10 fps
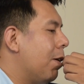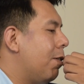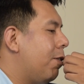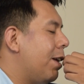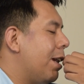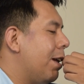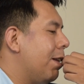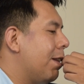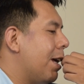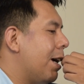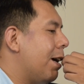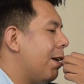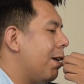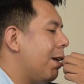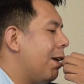understanding
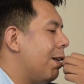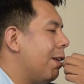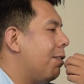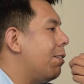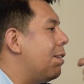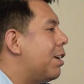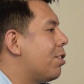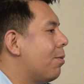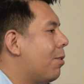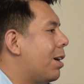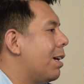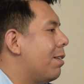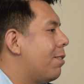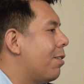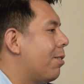that this is
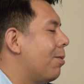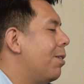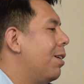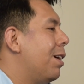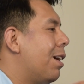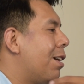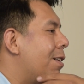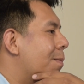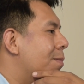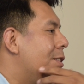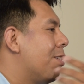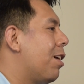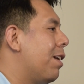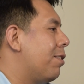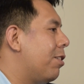nationwide. So um, you're
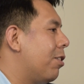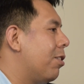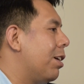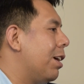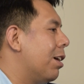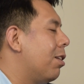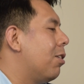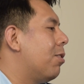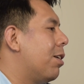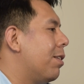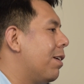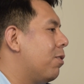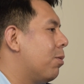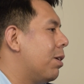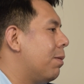not necessarily alone on this
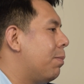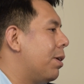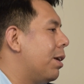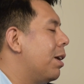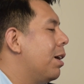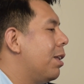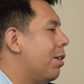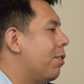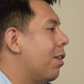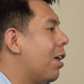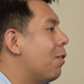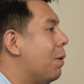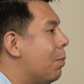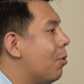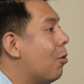right. one, but there's a lot of
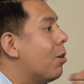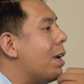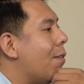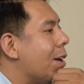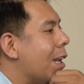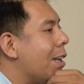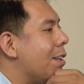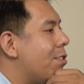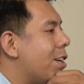people who are navigating these